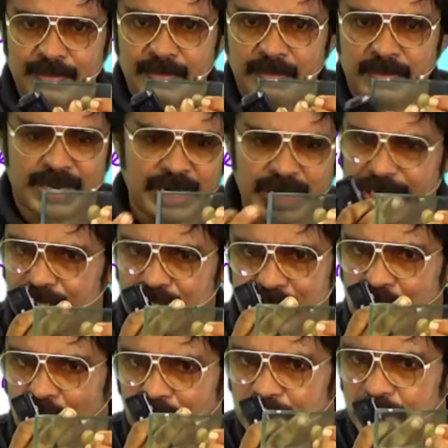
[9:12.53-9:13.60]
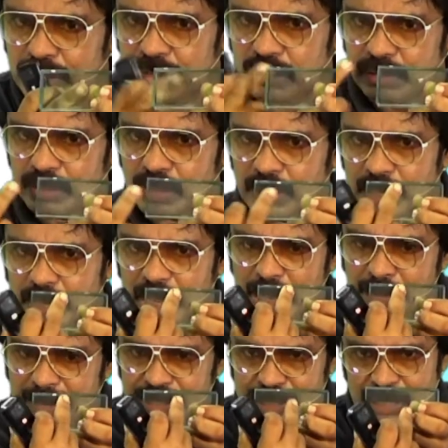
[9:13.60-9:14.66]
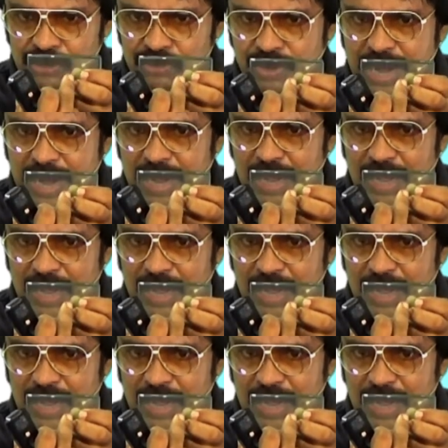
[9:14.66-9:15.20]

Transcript: but it is not emergent ray.